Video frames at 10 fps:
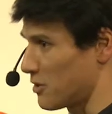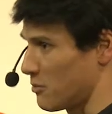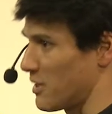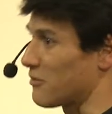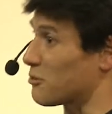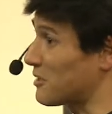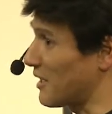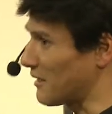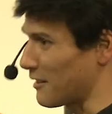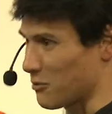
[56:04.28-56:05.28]
no, we have to
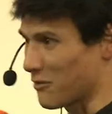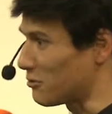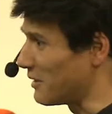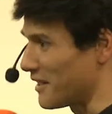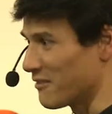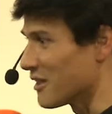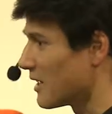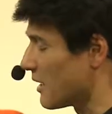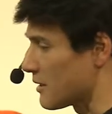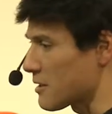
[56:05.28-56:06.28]
take that, we have to leave.
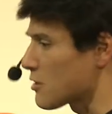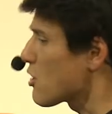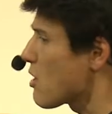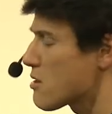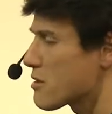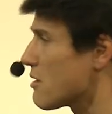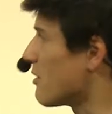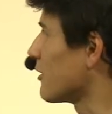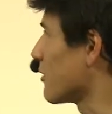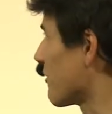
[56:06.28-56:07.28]
And they say, no,
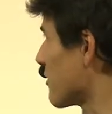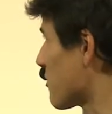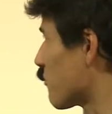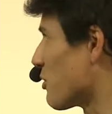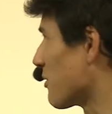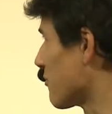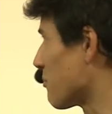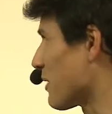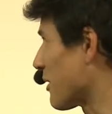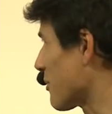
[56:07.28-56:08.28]
and you have this beautiful
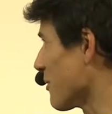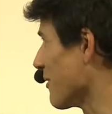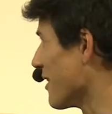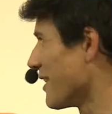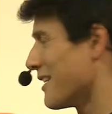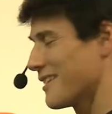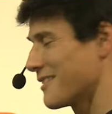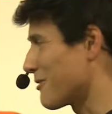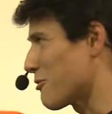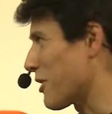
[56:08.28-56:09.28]
picture,
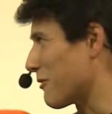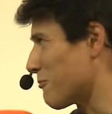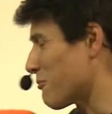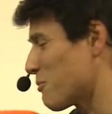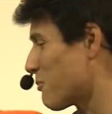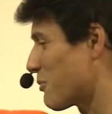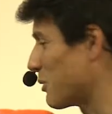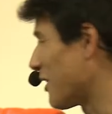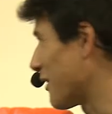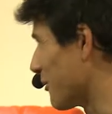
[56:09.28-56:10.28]
you can
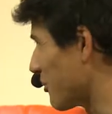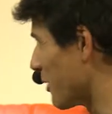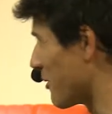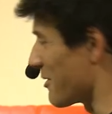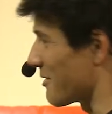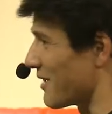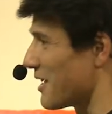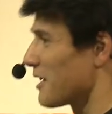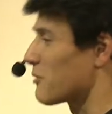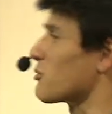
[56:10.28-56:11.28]
put that on Twitter or something. It